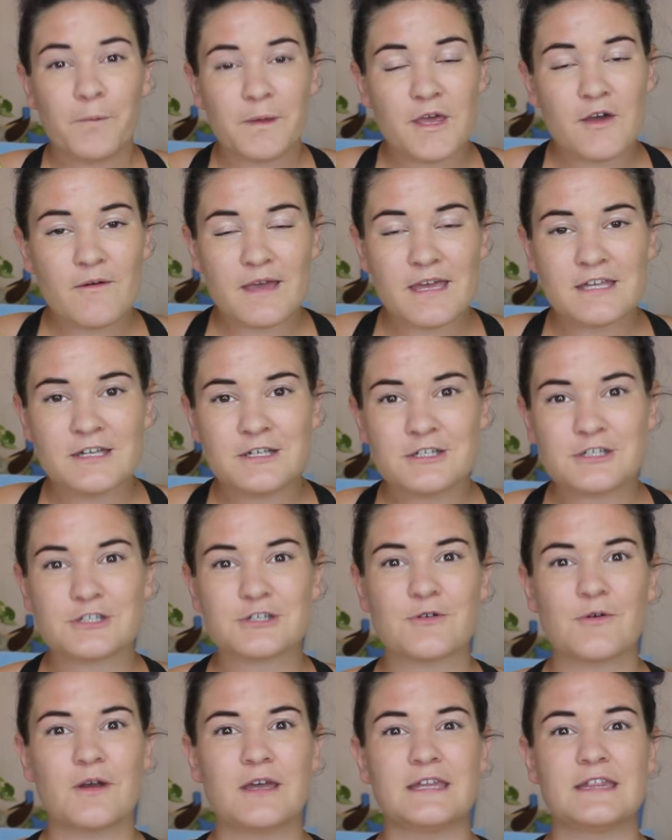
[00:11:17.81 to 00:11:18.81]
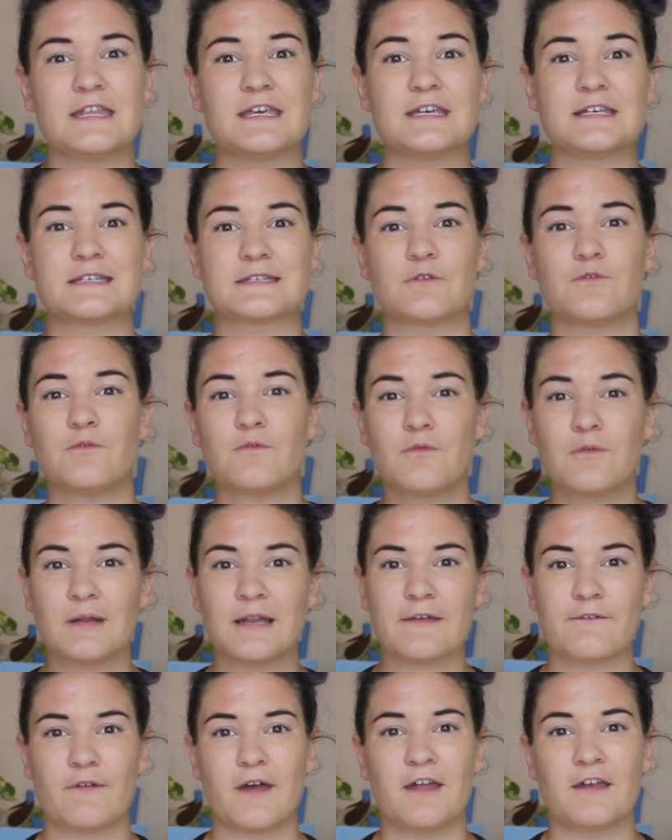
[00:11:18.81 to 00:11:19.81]
you enjoyed these
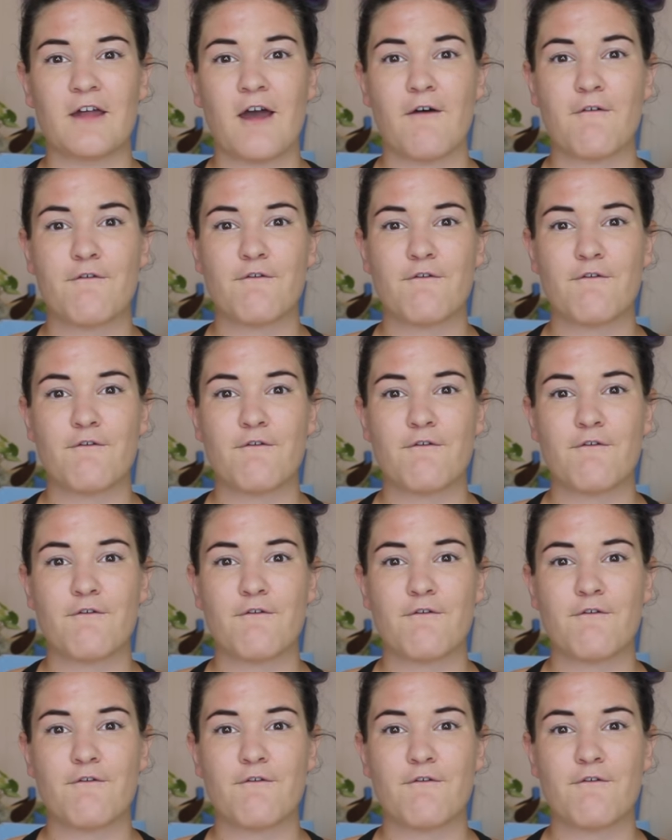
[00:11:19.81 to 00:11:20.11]
really fun